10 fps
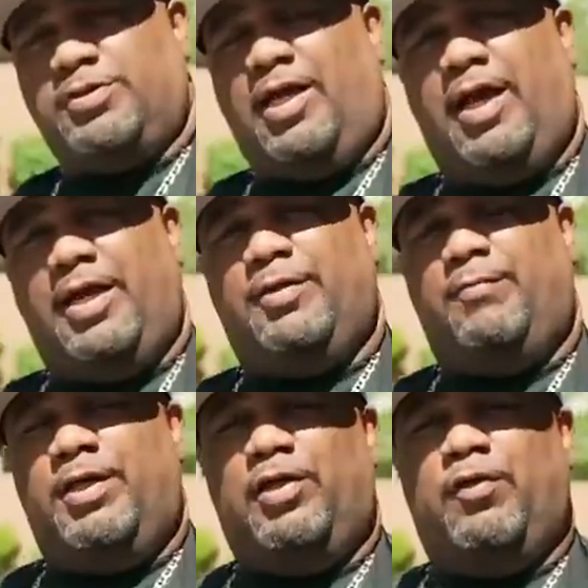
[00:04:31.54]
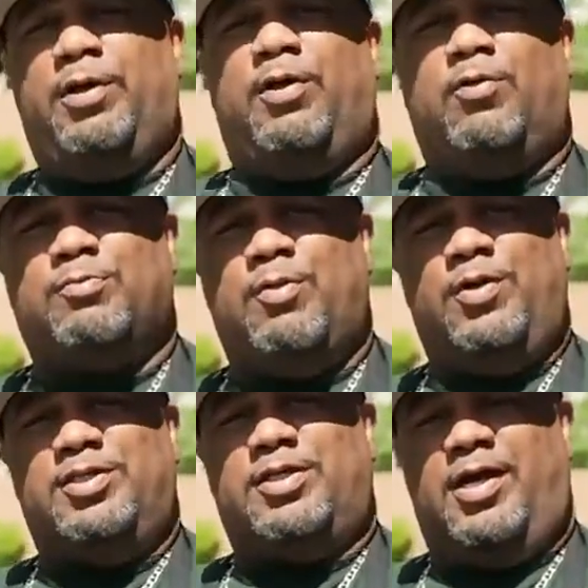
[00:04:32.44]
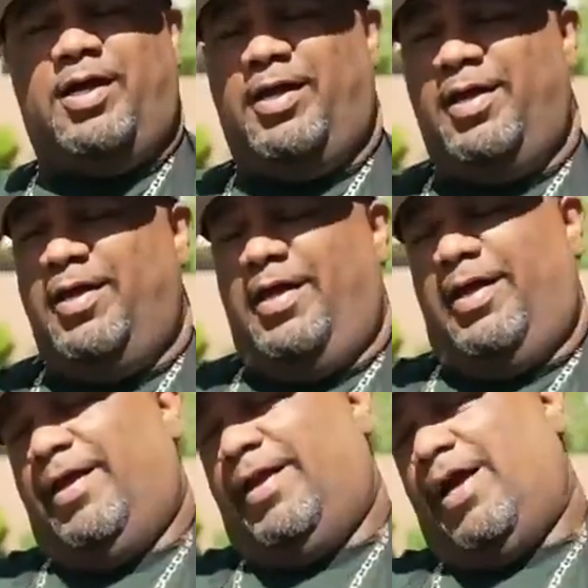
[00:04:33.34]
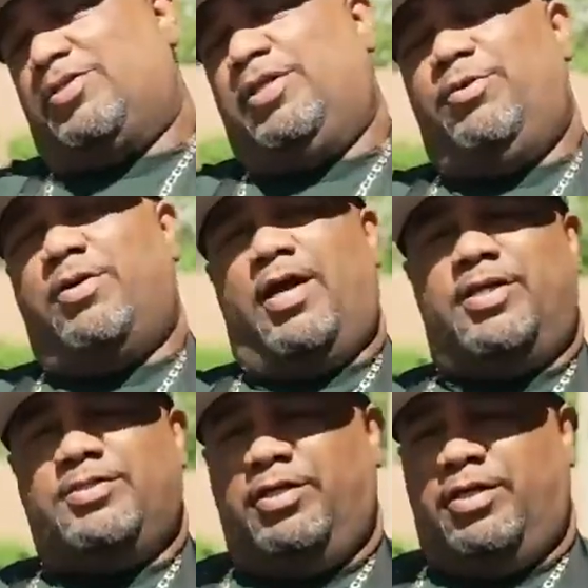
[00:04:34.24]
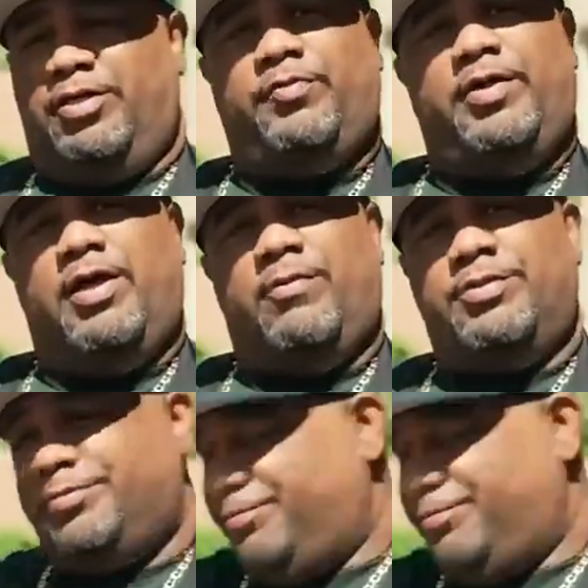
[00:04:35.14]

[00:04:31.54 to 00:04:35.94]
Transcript: because I like it to be a little bit on the smoky side, and I'll see you guys in 3 hours.